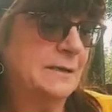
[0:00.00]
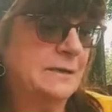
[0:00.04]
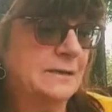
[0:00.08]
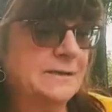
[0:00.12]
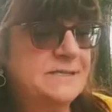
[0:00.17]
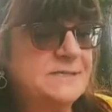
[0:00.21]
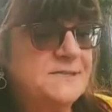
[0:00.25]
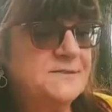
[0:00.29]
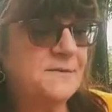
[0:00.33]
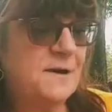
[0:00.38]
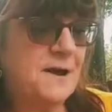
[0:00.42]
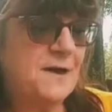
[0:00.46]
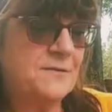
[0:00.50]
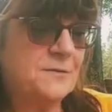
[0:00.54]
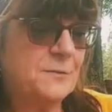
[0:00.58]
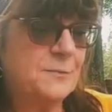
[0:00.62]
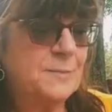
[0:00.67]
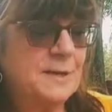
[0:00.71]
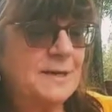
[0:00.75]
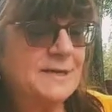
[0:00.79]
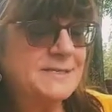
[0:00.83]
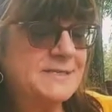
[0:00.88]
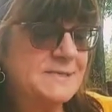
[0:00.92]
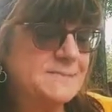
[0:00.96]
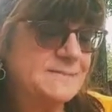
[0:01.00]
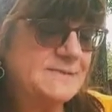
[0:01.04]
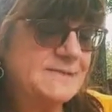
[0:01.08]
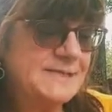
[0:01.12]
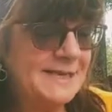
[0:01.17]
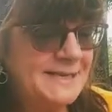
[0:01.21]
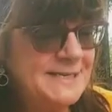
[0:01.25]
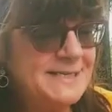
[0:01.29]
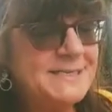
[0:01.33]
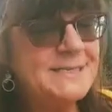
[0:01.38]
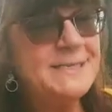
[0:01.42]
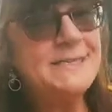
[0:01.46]
Lily's father baked some
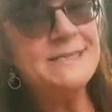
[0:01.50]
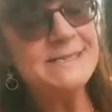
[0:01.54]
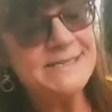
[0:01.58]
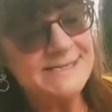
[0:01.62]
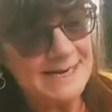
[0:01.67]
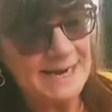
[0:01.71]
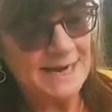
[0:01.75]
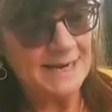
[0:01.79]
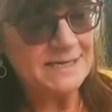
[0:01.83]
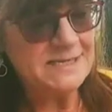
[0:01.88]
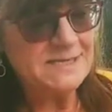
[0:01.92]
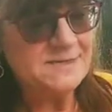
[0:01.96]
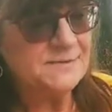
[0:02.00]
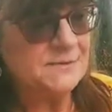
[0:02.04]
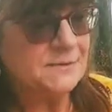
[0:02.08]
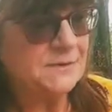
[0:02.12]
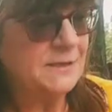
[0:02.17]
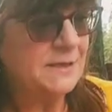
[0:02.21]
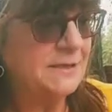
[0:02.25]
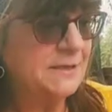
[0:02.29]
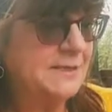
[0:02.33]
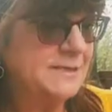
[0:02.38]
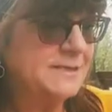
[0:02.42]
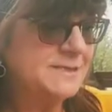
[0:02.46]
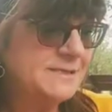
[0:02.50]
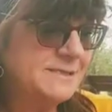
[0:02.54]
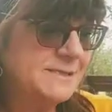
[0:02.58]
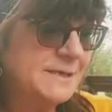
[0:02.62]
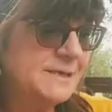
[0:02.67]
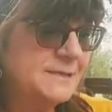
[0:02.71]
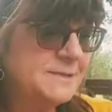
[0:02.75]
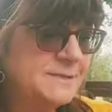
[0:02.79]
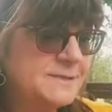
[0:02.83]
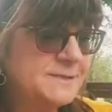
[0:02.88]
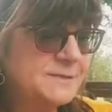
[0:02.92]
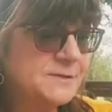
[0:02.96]
tasty snacks for Lily to
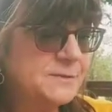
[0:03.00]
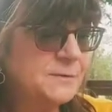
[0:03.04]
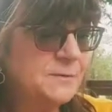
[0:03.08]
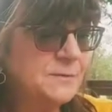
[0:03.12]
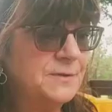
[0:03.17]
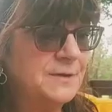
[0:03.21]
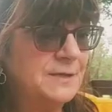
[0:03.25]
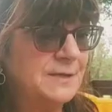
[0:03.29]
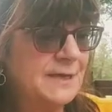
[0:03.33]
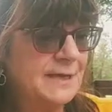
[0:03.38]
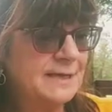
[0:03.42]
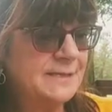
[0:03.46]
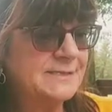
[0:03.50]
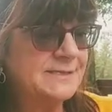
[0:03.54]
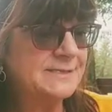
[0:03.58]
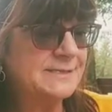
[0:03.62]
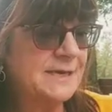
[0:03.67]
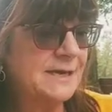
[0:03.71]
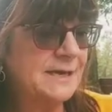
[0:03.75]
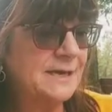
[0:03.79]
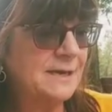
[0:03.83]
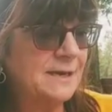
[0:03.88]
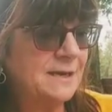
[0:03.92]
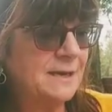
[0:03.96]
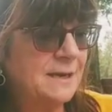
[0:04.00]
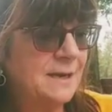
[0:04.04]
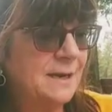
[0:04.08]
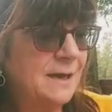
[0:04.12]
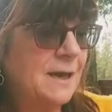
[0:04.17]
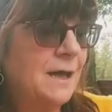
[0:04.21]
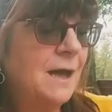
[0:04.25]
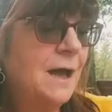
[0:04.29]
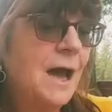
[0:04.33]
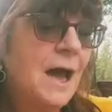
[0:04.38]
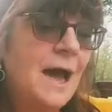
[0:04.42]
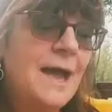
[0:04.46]
take to school the next day.
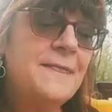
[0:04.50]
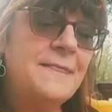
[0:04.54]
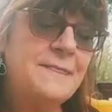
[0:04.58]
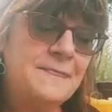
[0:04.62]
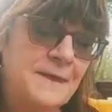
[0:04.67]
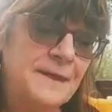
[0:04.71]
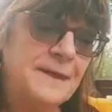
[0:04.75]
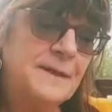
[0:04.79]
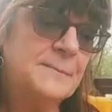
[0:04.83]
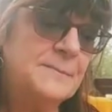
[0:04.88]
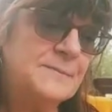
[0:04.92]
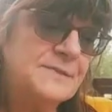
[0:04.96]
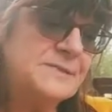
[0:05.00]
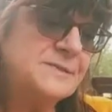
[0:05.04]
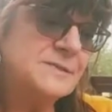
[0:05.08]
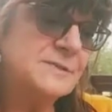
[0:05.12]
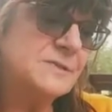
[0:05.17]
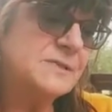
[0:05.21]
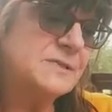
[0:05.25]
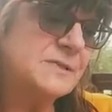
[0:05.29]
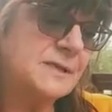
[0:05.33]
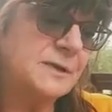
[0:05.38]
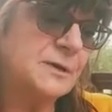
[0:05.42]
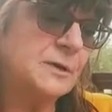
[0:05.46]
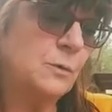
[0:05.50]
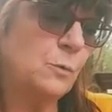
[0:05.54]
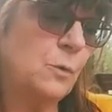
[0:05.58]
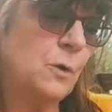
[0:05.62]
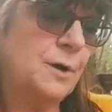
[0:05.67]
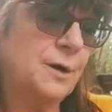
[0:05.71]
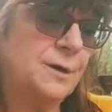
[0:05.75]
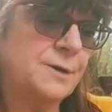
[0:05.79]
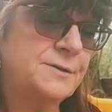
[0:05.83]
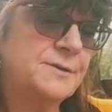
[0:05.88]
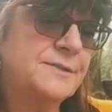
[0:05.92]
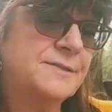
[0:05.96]
I think Mr. Slinger
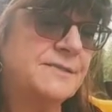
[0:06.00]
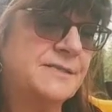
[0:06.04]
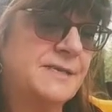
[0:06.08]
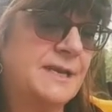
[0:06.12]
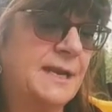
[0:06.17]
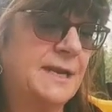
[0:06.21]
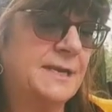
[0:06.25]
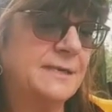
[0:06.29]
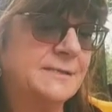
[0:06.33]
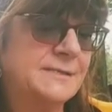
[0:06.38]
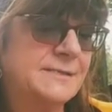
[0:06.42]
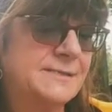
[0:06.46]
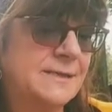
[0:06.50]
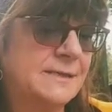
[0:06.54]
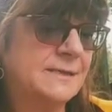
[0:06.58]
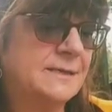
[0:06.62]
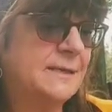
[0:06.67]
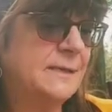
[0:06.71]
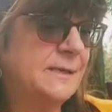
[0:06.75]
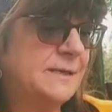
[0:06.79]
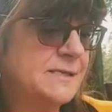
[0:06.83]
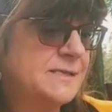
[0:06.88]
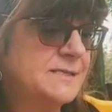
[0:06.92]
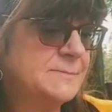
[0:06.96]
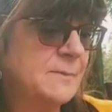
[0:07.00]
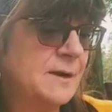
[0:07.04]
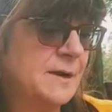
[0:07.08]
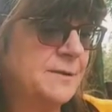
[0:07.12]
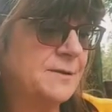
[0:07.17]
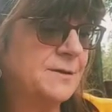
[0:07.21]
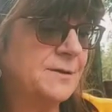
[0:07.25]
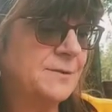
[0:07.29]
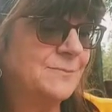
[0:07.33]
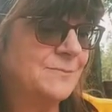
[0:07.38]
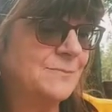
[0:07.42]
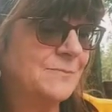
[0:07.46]
will understand, said Lily's
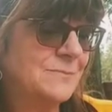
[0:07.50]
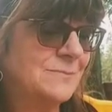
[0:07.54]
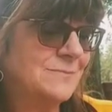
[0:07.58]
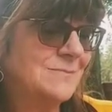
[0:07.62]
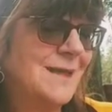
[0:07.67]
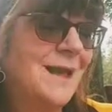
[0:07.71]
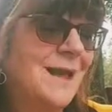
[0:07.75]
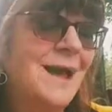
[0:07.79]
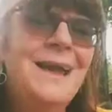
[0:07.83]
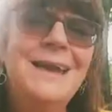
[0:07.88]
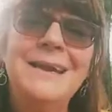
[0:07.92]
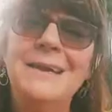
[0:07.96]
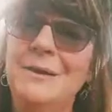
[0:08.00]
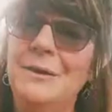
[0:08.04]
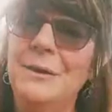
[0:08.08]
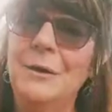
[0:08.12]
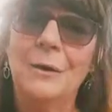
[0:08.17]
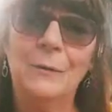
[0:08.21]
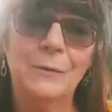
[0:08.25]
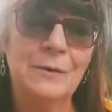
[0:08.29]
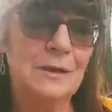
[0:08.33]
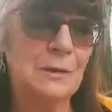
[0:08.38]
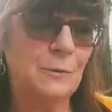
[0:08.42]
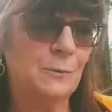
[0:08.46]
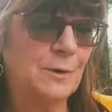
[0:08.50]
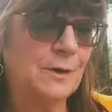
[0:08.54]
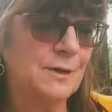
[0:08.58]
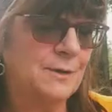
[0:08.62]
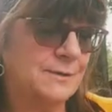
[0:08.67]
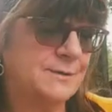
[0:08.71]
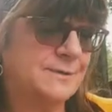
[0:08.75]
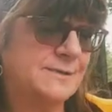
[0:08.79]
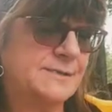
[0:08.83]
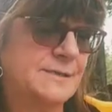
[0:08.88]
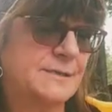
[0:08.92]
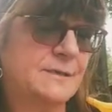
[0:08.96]
mother. I know he
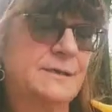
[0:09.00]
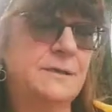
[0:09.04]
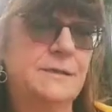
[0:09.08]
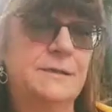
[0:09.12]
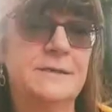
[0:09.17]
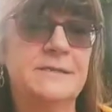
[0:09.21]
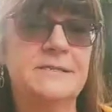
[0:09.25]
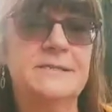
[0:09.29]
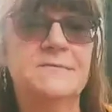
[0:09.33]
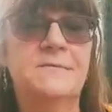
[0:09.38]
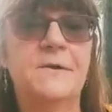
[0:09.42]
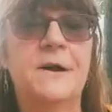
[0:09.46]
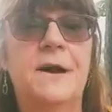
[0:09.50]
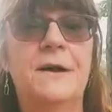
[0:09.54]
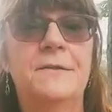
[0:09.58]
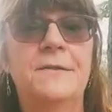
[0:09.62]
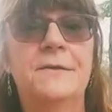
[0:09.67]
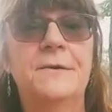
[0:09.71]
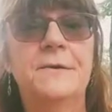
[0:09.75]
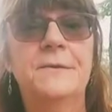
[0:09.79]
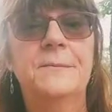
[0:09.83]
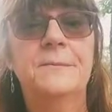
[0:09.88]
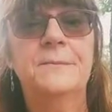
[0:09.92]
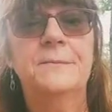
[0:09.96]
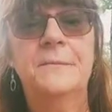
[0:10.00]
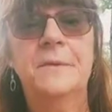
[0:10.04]
will, said Lily's father.